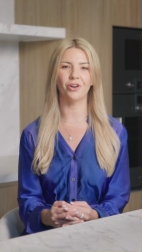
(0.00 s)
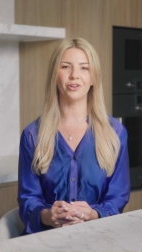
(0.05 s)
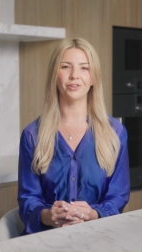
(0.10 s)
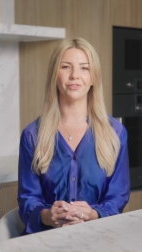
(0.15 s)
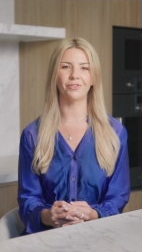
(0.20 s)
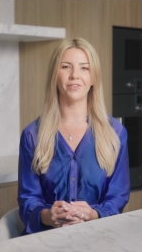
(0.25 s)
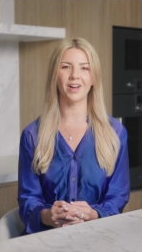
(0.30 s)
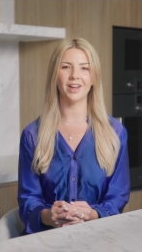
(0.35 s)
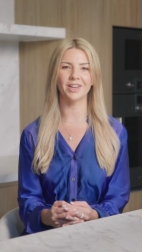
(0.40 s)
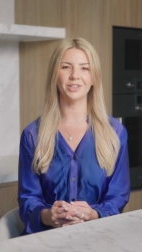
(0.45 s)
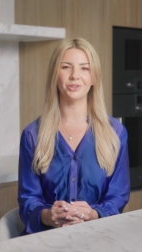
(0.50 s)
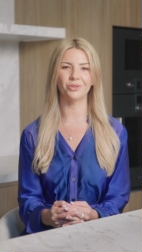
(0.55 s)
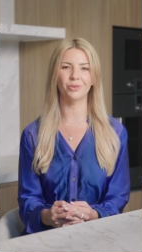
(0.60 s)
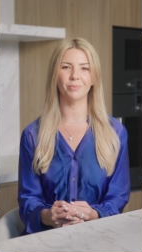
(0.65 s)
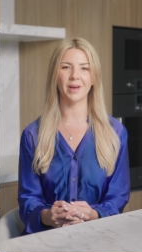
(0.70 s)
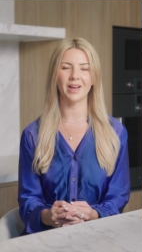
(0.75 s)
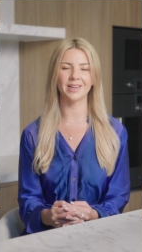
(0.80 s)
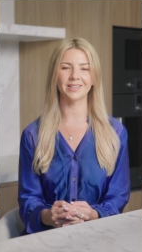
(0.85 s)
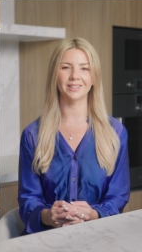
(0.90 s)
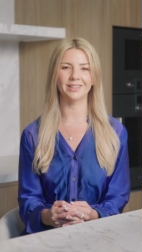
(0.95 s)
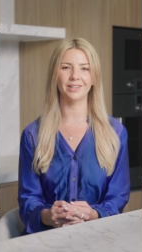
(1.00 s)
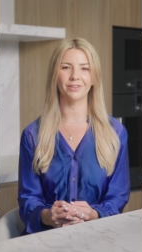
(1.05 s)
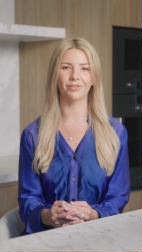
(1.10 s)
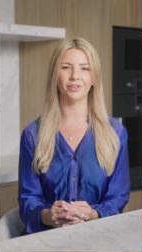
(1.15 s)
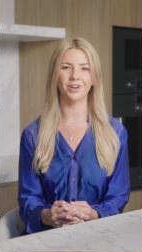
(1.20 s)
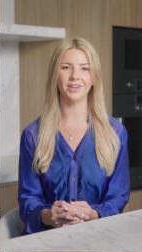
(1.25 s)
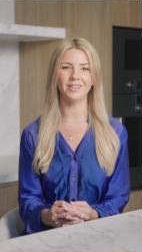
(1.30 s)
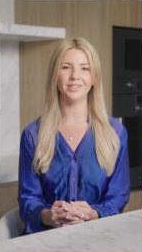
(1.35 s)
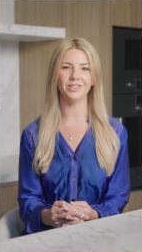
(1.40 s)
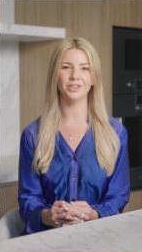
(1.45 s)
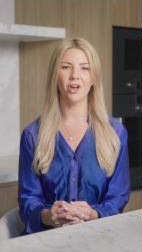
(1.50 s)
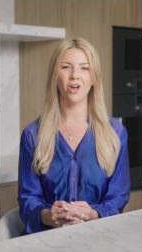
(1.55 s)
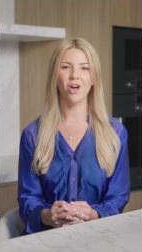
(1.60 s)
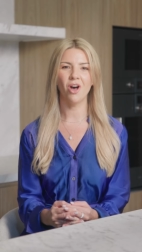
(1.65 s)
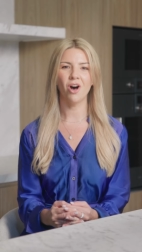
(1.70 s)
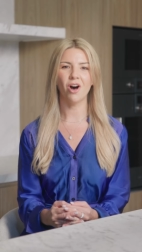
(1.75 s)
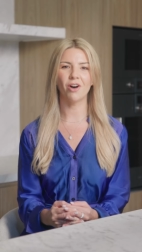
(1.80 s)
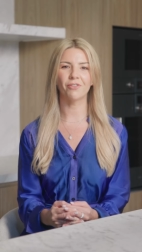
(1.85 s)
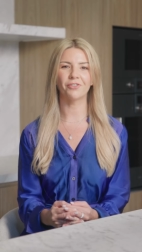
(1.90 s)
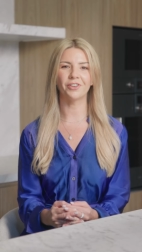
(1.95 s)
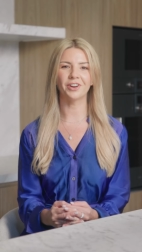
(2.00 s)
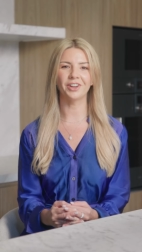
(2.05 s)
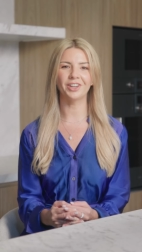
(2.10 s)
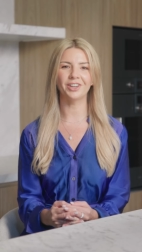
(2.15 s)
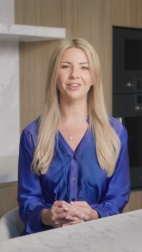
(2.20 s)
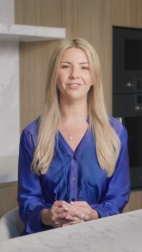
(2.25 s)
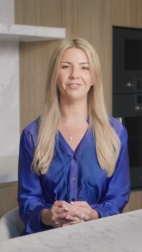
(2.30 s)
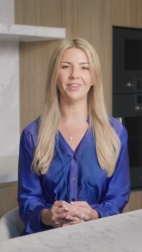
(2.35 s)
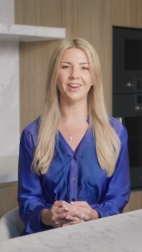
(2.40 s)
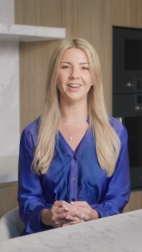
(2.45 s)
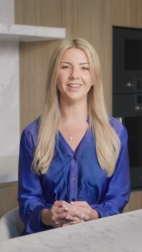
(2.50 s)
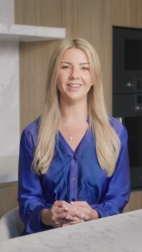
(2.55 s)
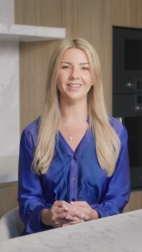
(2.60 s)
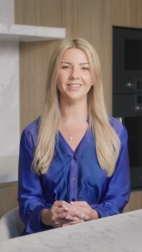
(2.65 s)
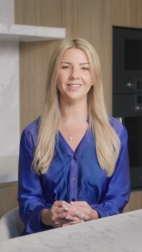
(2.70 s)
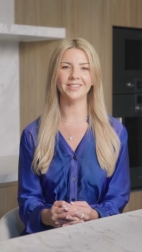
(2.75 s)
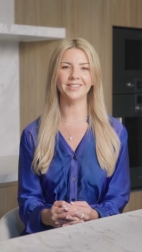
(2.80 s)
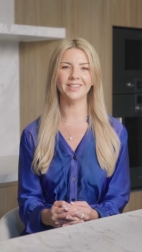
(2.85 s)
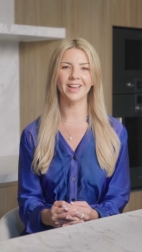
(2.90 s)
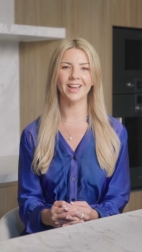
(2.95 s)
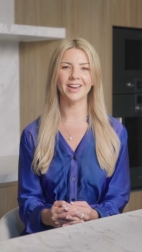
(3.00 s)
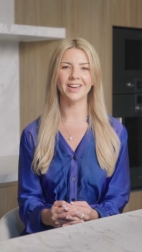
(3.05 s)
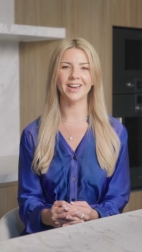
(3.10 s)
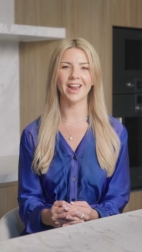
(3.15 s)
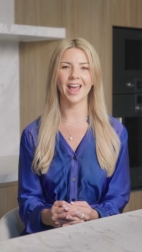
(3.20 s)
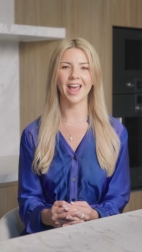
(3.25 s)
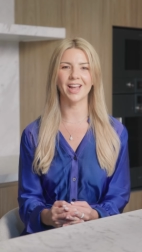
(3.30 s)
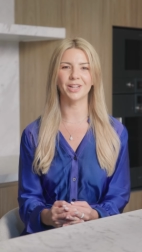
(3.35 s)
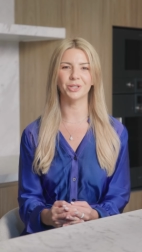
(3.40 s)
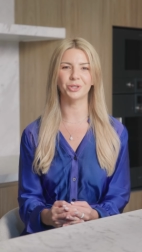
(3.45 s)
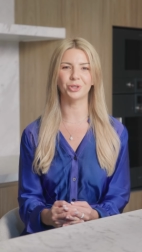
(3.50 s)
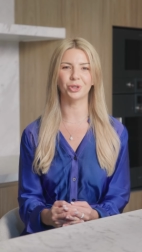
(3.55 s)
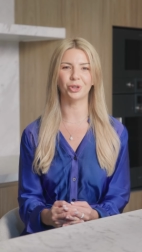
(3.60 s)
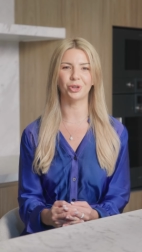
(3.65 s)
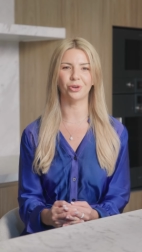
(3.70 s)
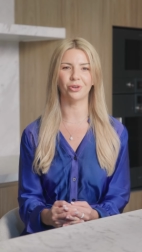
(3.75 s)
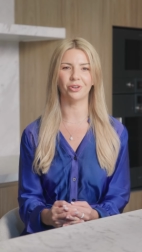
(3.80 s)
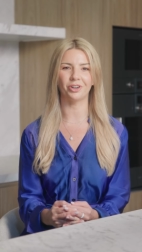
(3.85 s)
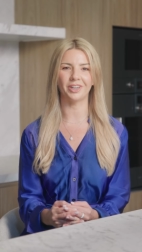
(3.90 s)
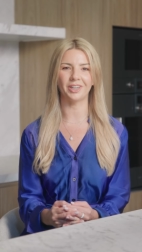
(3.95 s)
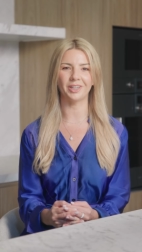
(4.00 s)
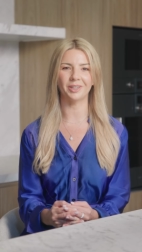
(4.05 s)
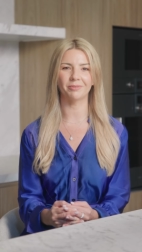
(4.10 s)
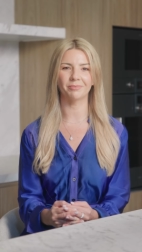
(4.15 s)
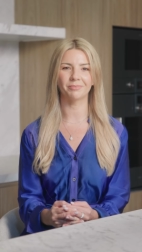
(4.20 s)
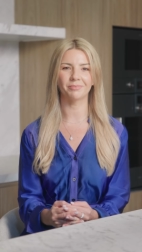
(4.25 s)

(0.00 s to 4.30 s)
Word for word: notifies you about deliveries, offering convenience and enhanced security.